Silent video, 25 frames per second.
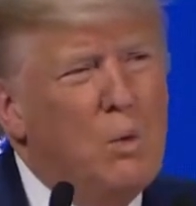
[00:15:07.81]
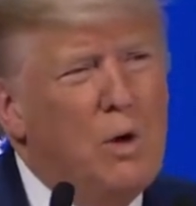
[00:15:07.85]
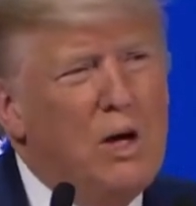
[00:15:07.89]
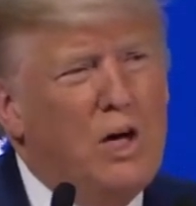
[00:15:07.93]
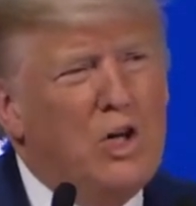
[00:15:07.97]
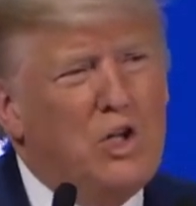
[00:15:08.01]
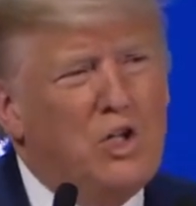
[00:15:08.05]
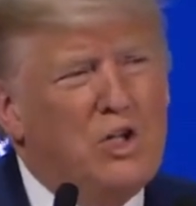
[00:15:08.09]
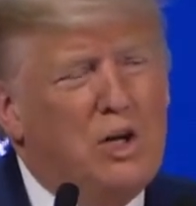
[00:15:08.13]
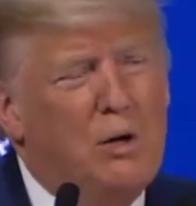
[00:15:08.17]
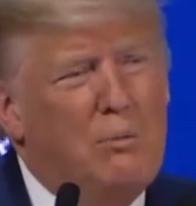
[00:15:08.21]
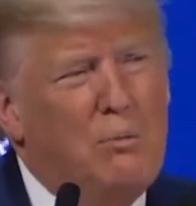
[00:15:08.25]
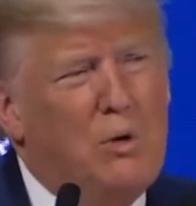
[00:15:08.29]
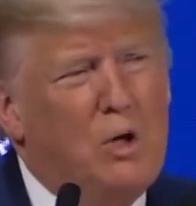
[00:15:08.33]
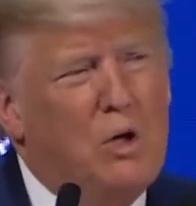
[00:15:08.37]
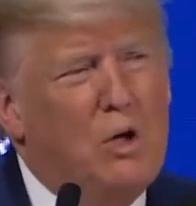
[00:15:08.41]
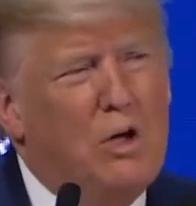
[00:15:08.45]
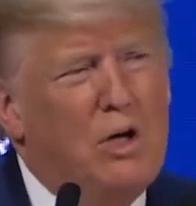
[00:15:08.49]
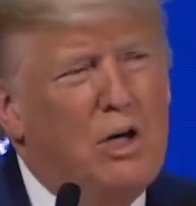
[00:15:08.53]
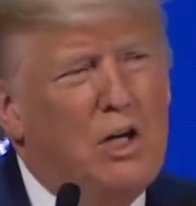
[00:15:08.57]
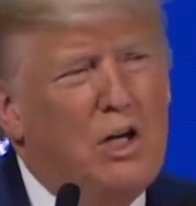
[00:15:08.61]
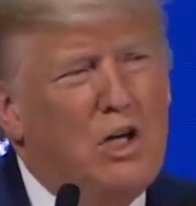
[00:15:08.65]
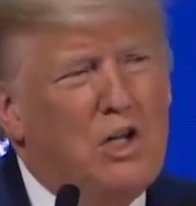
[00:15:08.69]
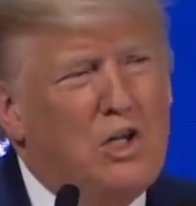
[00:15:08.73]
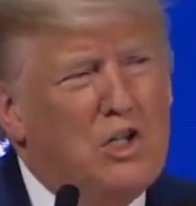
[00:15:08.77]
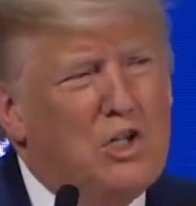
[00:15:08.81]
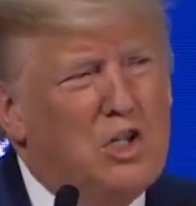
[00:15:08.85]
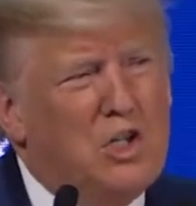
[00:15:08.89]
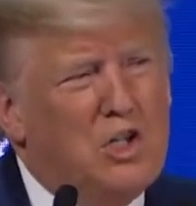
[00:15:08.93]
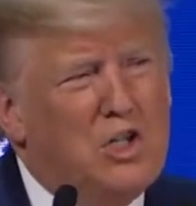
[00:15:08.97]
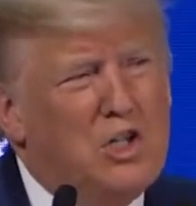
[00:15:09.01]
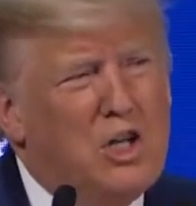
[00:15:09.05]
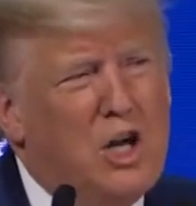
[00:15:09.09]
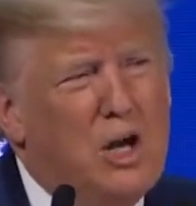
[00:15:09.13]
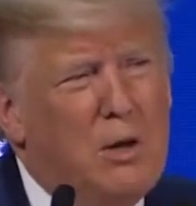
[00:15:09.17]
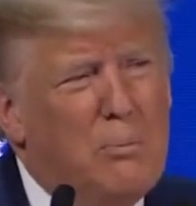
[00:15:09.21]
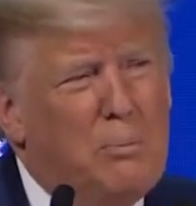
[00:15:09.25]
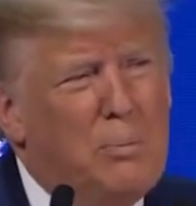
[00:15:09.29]
when its communities,
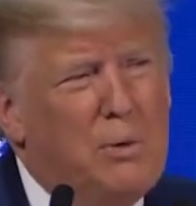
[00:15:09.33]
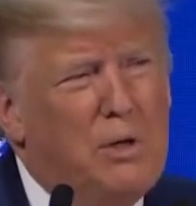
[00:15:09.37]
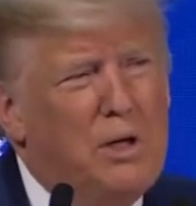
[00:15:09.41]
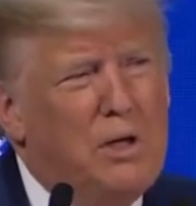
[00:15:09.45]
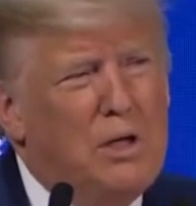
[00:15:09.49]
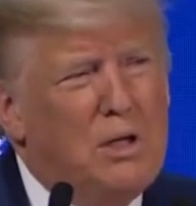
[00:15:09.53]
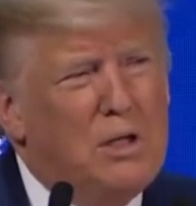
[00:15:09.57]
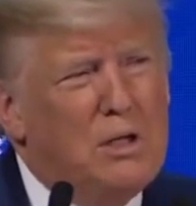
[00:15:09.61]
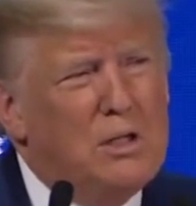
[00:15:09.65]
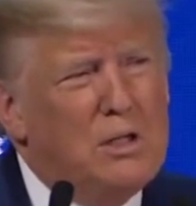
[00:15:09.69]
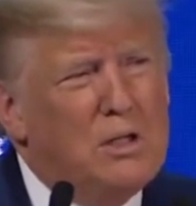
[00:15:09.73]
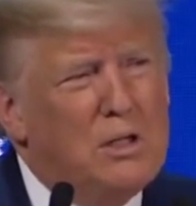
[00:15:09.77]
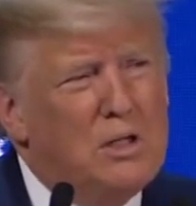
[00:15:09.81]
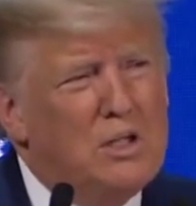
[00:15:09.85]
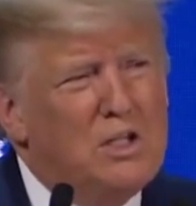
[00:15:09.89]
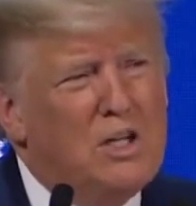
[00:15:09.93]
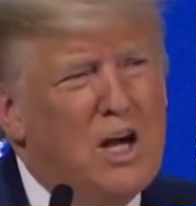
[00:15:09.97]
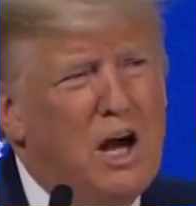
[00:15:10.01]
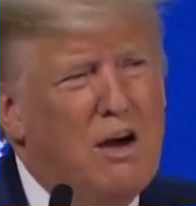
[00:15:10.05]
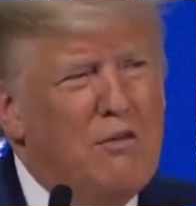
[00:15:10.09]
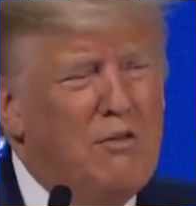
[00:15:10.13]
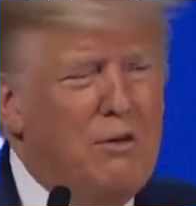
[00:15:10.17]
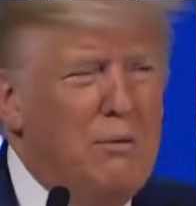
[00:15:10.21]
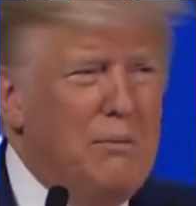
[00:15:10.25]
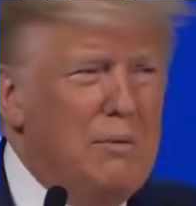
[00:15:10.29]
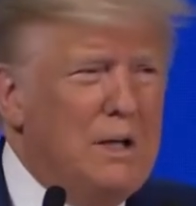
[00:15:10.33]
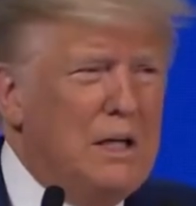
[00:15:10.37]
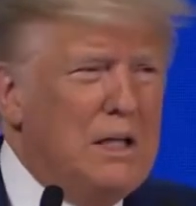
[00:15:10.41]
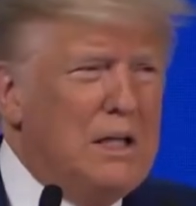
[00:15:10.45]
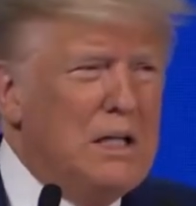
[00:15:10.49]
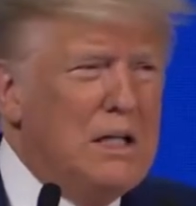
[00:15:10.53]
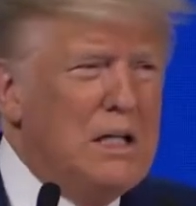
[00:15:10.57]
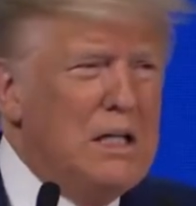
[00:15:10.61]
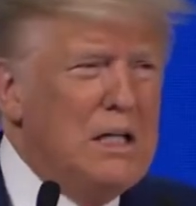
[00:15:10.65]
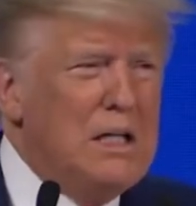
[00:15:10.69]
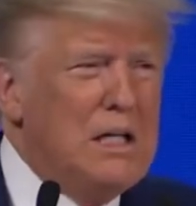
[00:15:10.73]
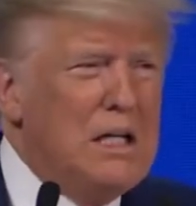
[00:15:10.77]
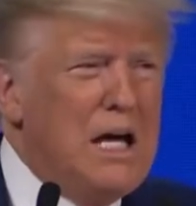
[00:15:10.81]
its companies, its
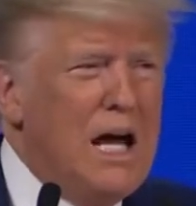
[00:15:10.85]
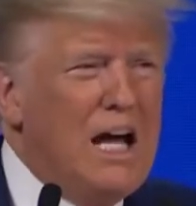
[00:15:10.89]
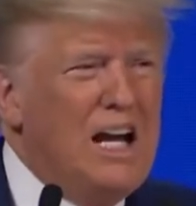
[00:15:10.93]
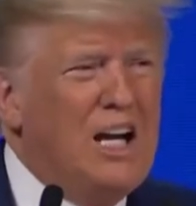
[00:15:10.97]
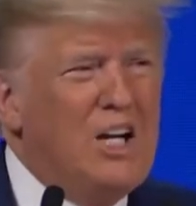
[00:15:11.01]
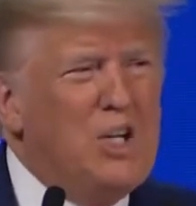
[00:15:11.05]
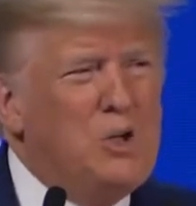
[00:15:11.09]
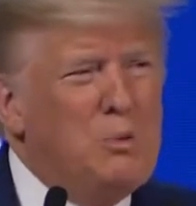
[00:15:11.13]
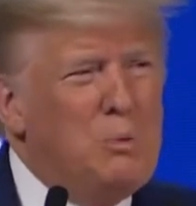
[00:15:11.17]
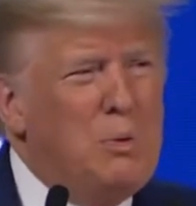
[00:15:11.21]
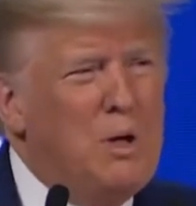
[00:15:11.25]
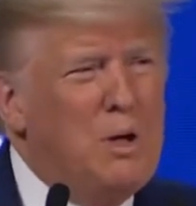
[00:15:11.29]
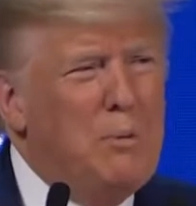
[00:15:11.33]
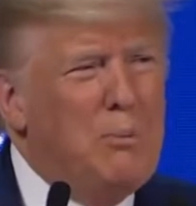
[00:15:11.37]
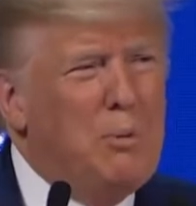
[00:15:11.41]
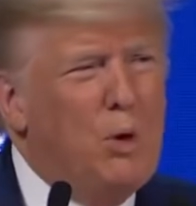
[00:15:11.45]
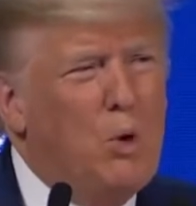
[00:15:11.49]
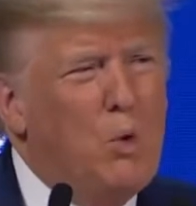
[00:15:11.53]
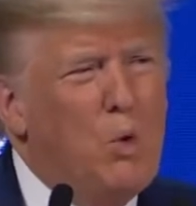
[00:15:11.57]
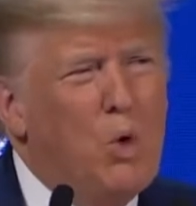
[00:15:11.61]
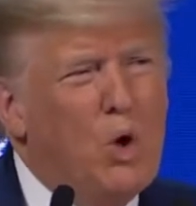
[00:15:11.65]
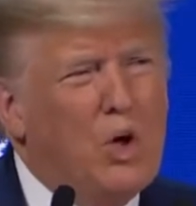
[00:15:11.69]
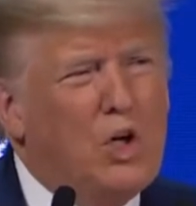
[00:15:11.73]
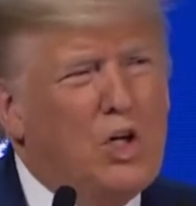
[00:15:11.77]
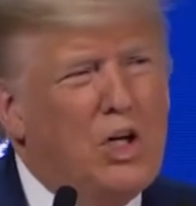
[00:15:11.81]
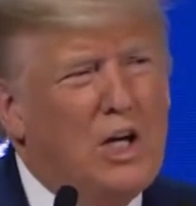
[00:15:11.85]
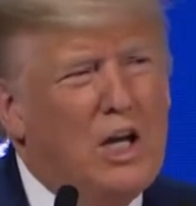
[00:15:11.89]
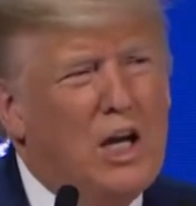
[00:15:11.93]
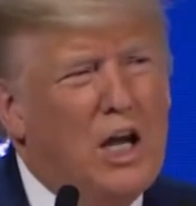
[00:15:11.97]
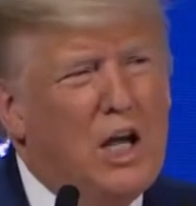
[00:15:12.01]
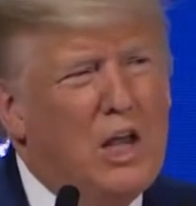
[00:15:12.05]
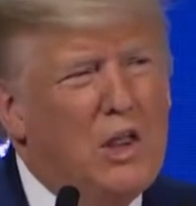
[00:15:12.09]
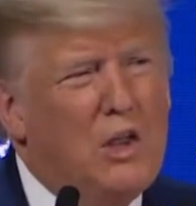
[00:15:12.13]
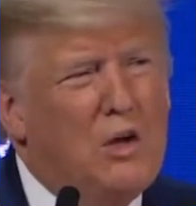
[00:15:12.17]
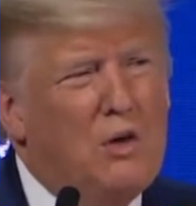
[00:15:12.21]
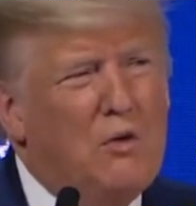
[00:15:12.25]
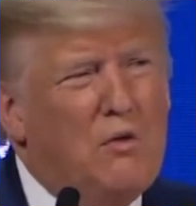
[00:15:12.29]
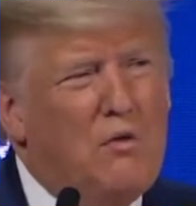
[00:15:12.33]
government, and its people work
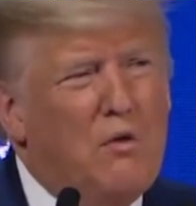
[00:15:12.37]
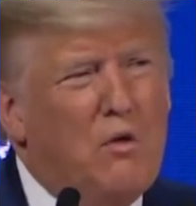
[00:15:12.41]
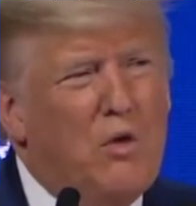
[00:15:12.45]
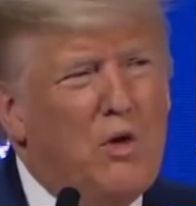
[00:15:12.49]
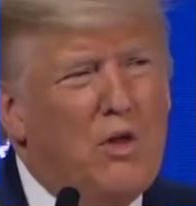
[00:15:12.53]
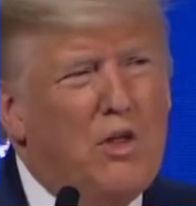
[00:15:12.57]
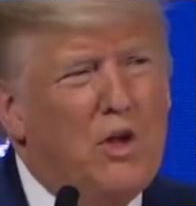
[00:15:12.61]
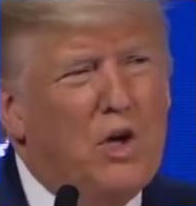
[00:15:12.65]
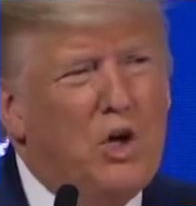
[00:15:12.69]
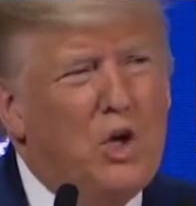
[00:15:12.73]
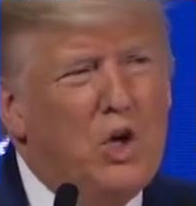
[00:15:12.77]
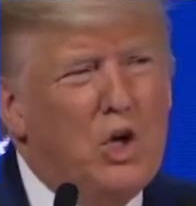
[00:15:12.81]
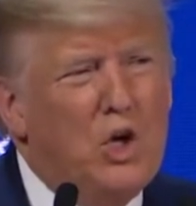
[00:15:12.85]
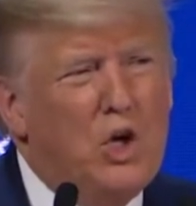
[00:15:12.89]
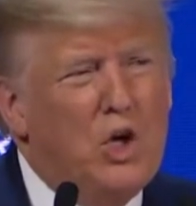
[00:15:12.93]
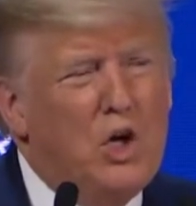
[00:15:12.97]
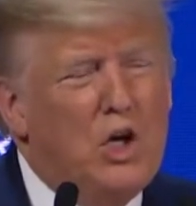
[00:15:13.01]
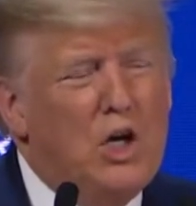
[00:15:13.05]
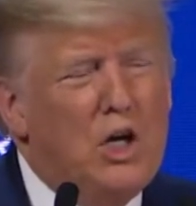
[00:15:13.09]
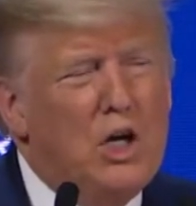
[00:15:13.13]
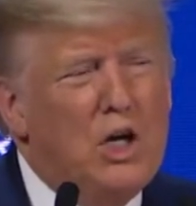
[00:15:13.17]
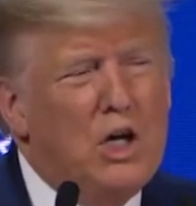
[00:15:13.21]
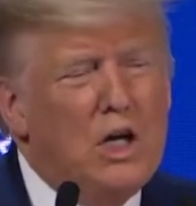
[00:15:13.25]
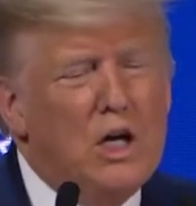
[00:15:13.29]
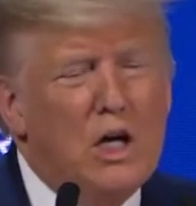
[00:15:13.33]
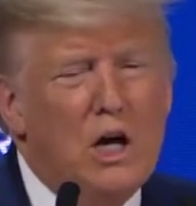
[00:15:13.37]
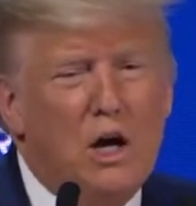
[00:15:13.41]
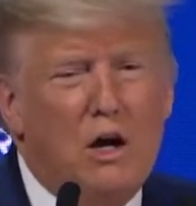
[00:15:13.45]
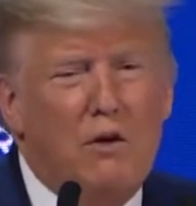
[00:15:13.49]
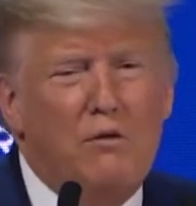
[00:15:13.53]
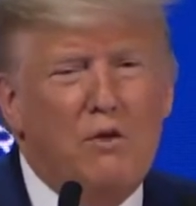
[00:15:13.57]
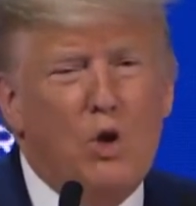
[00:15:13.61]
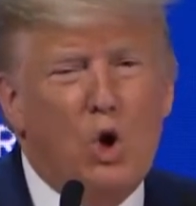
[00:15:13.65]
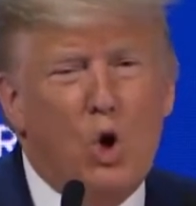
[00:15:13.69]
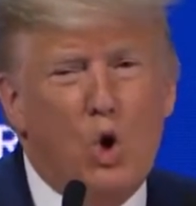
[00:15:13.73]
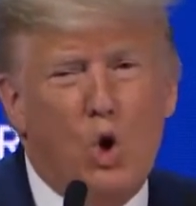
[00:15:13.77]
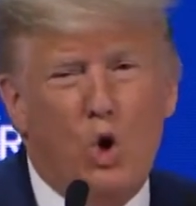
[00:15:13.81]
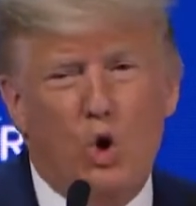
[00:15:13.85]
together for the good
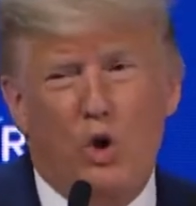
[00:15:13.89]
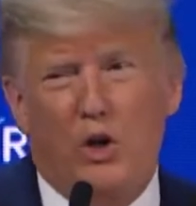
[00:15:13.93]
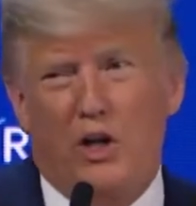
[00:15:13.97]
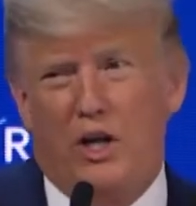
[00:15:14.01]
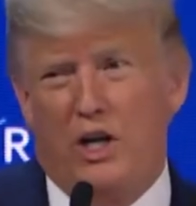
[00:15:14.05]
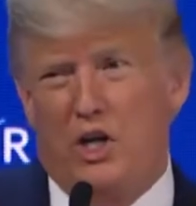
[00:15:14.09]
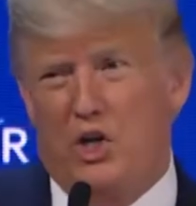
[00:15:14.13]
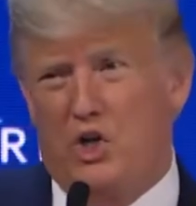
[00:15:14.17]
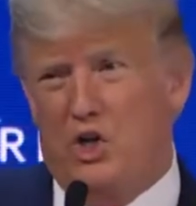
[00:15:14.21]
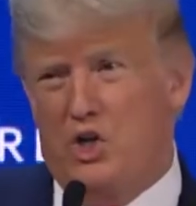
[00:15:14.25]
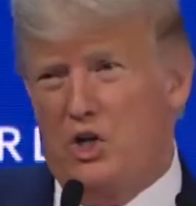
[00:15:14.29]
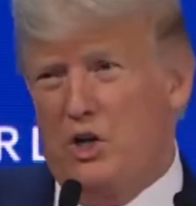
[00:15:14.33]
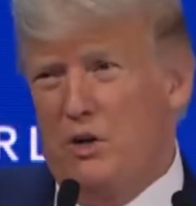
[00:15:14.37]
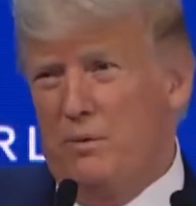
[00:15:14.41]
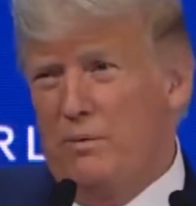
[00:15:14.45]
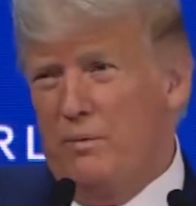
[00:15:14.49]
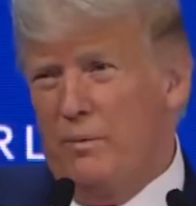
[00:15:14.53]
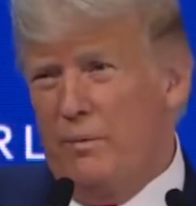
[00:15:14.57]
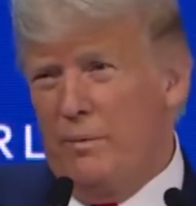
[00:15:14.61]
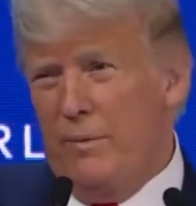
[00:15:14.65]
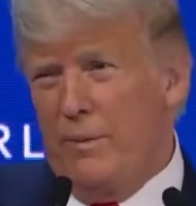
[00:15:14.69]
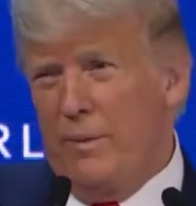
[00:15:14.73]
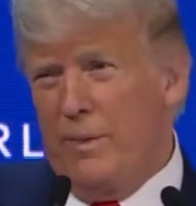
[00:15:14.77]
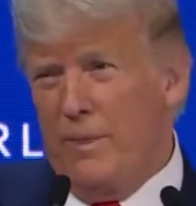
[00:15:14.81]
of the whole nation.